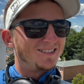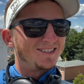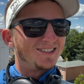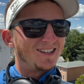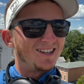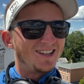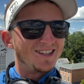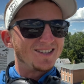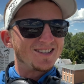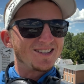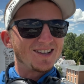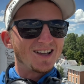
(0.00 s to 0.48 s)

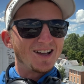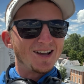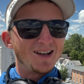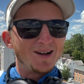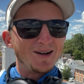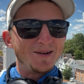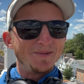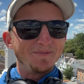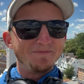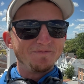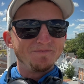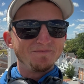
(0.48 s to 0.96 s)
it's,
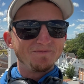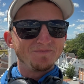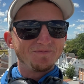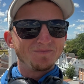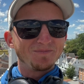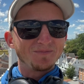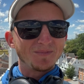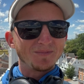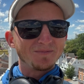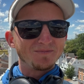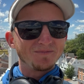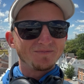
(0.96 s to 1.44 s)

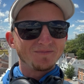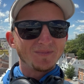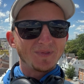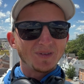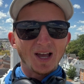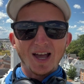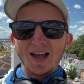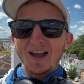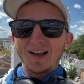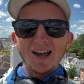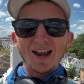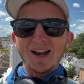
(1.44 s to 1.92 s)

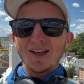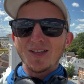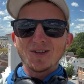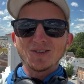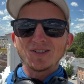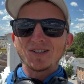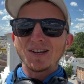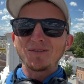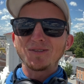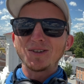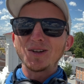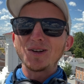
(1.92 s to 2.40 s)
I got other
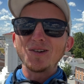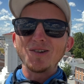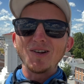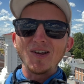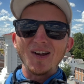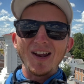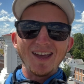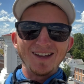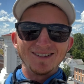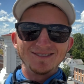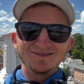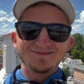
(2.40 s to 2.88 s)
stuff to do
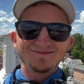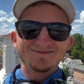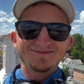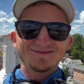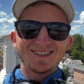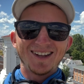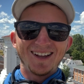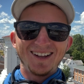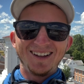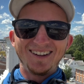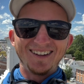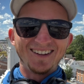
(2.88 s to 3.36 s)
today.
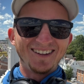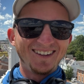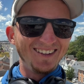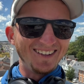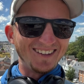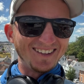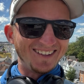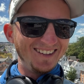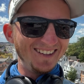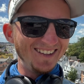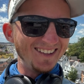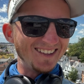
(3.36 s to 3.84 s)

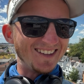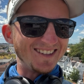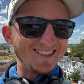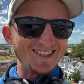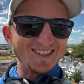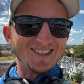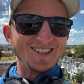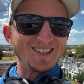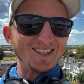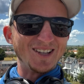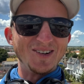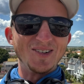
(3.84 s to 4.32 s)
This
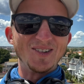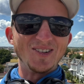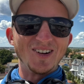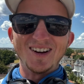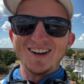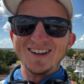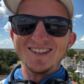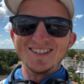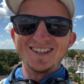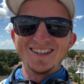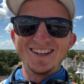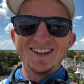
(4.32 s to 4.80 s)
is so
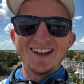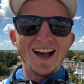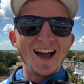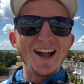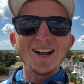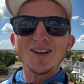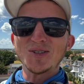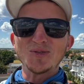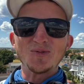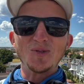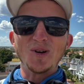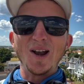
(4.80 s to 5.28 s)
crazy.
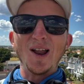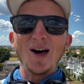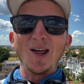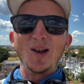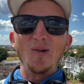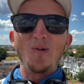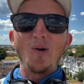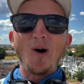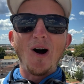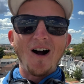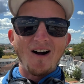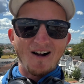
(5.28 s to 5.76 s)
I just went on
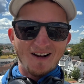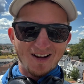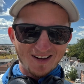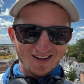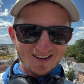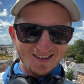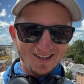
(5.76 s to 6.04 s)
a walk.